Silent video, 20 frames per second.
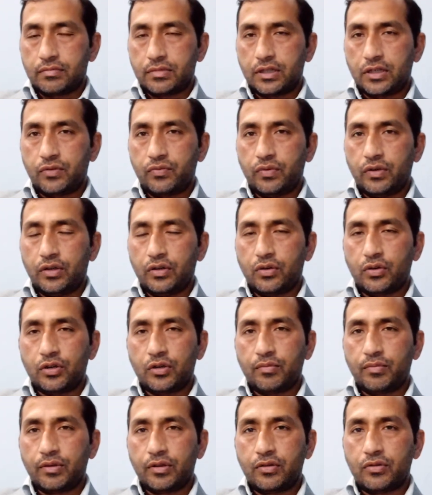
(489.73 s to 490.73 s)
It will
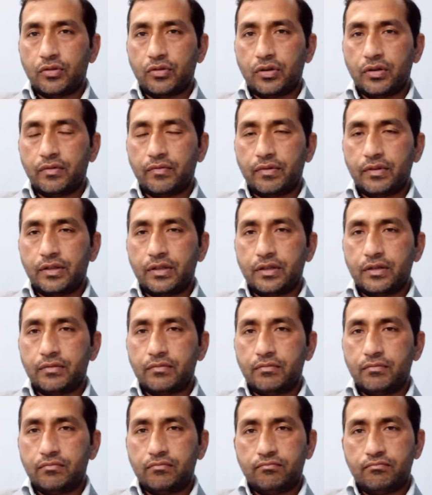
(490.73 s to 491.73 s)
not be called with
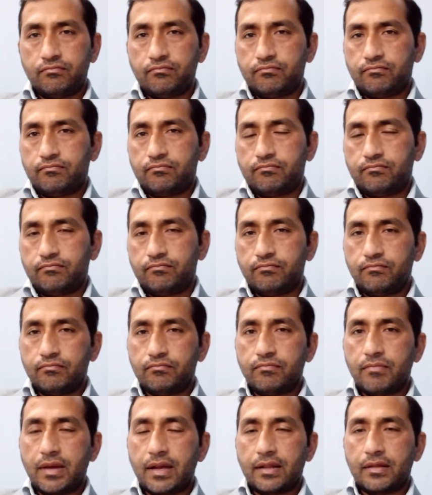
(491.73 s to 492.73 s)
the
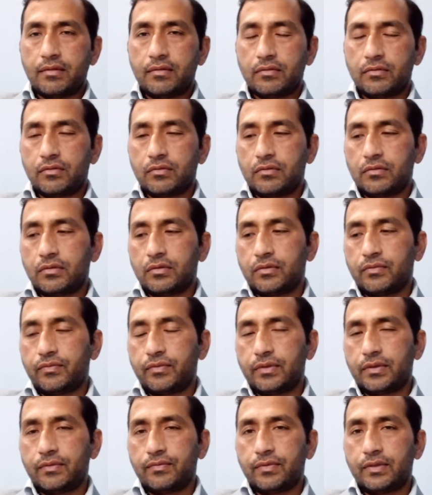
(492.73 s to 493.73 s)

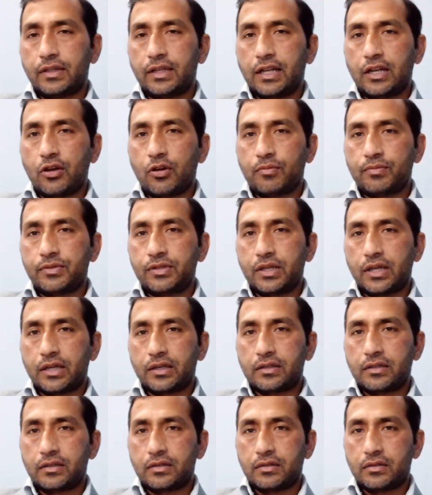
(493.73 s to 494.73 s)
with an
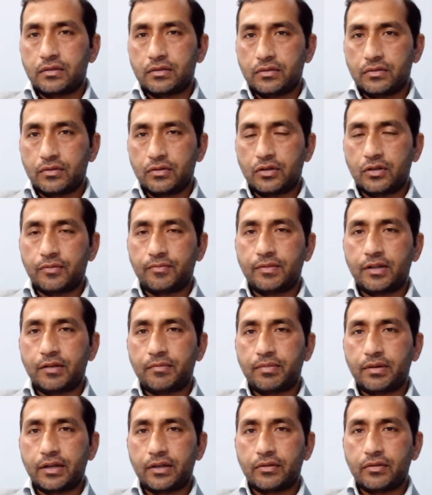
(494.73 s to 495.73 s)
object of
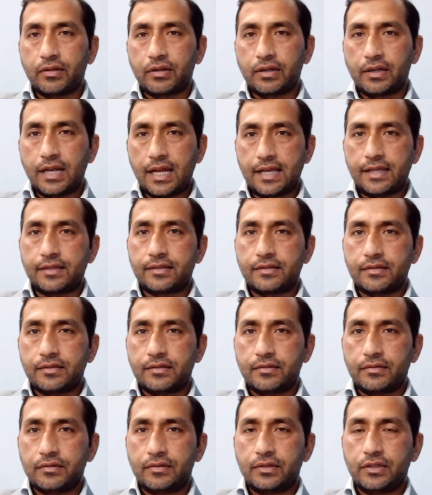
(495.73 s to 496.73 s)
that particular class.